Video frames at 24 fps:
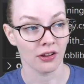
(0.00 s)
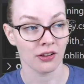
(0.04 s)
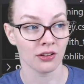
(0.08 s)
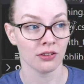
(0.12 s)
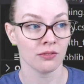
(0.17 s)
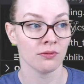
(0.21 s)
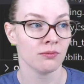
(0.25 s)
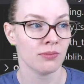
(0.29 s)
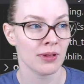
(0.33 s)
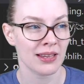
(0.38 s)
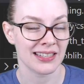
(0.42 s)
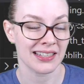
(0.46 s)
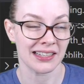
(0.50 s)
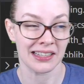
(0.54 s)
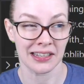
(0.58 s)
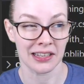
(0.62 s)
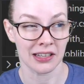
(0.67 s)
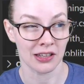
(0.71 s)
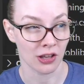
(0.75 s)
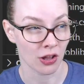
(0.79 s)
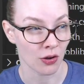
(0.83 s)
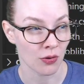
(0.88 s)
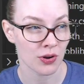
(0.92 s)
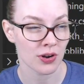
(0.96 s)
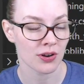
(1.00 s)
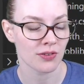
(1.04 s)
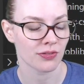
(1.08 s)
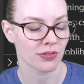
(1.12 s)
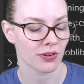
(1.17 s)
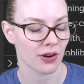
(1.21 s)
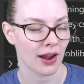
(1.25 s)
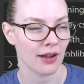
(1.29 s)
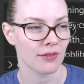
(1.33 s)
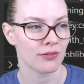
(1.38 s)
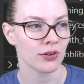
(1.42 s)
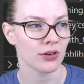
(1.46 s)
basically it loaded
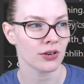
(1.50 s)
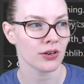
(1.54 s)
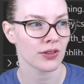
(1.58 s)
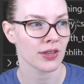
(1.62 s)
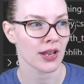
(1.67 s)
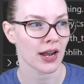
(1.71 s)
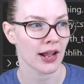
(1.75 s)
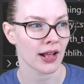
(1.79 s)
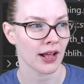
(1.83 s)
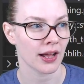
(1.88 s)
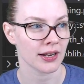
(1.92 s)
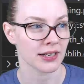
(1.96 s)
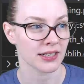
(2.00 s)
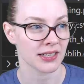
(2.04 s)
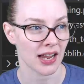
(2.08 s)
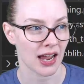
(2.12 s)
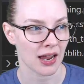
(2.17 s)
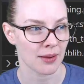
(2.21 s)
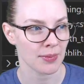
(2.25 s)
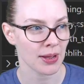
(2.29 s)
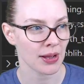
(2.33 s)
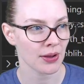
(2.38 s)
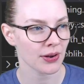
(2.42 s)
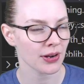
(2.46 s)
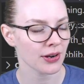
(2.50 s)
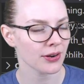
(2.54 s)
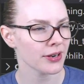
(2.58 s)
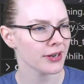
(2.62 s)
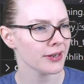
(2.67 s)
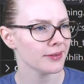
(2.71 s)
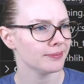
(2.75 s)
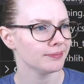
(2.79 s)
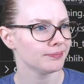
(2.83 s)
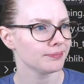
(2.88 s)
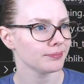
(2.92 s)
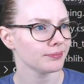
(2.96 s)
forever, and then I got a timeout error.
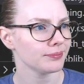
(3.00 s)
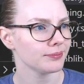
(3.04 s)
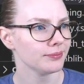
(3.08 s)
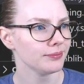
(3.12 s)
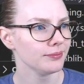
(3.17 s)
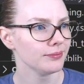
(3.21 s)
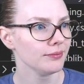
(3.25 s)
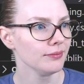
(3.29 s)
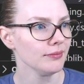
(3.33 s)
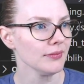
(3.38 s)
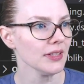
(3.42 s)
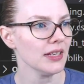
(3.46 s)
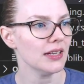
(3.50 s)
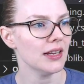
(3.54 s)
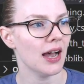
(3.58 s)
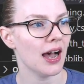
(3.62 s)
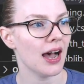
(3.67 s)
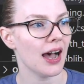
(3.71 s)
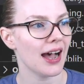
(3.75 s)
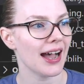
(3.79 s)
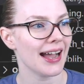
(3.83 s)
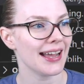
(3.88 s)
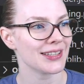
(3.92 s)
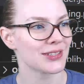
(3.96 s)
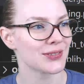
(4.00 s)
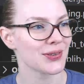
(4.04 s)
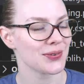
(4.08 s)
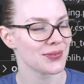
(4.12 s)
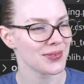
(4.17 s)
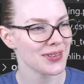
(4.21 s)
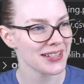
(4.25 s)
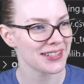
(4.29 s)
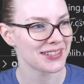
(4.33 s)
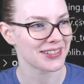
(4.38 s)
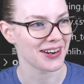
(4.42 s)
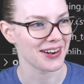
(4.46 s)
And so I
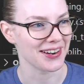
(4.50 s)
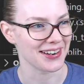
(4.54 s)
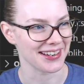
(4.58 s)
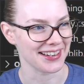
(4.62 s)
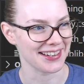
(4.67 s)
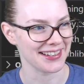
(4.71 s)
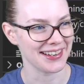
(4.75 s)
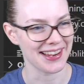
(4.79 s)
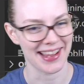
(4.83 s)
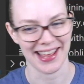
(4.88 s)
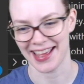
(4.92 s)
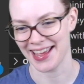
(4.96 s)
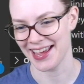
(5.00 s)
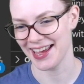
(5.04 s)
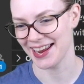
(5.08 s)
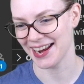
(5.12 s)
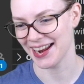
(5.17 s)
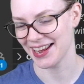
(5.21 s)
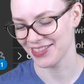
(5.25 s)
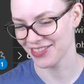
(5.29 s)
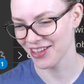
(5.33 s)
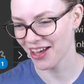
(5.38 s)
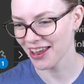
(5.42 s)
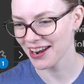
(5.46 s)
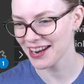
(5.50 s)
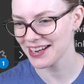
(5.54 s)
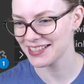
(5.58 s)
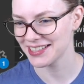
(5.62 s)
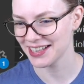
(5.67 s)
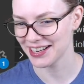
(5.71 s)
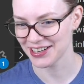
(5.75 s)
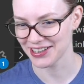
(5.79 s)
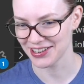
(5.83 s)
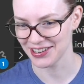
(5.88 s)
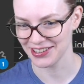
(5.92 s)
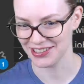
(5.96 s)
restarted, and I thought I'd
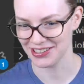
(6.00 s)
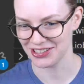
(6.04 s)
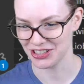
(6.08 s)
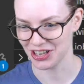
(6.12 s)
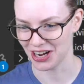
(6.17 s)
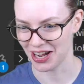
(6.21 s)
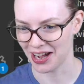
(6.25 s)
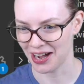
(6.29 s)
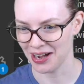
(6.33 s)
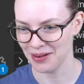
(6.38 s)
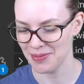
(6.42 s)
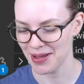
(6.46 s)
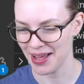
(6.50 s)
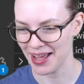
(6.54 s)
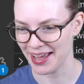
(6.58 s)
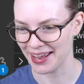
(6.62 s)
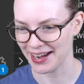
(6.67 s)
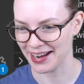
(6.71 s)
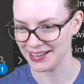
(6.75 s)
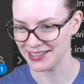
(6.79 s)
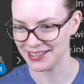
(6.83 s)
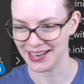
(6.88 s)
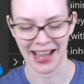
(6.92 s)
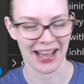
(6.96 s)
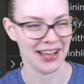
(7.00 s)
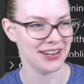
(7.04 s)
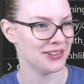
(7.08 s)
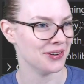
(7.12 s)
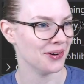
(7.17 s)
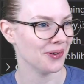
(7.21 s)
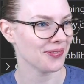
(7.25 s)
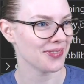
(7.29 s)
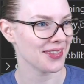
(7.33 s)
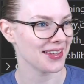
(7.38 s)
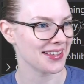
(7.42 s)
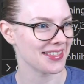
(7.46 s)
done a good job, and I
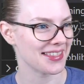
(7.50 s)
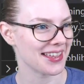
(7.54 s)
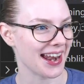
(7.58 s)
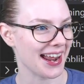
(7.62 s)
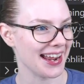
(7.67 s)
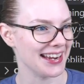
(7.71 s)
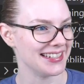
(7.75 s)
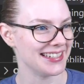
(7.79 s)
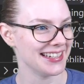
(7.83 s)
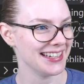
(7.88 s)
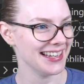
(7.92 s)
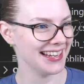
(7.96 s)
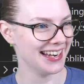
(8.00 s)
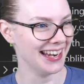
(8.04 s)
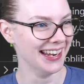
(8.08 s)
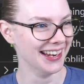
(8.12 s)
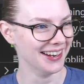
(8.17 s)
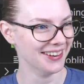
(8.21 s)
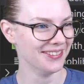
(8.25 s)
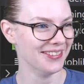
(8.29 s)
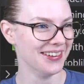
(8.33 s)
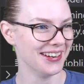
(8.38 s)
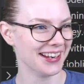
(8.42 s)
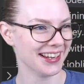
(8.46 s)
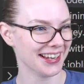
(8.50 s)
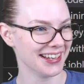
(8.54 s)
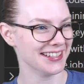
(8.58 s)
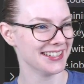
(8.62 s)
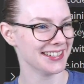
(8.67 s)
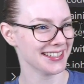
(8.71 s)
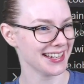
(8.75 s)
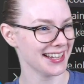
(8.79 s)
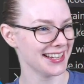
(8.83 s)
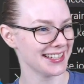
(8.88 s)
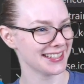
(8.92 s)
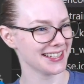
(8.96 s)
don't think that I did because
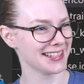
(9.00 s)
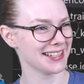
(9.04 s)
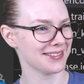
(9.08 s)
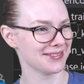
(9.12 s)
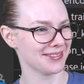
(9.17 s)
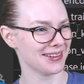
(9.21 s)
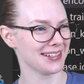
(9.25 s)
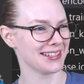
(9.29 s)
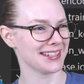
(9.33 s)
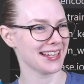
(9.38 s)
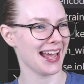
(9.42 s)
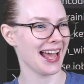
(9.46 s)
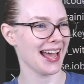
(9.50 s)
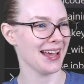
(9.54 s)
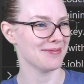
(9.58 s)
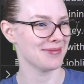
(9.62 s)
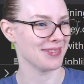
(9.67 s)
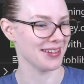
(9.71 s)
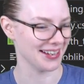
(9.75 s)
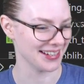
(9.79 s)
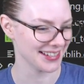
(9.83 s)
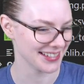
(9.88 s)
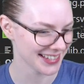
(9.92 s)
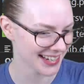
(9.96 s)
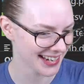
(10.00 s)
this is what's happened.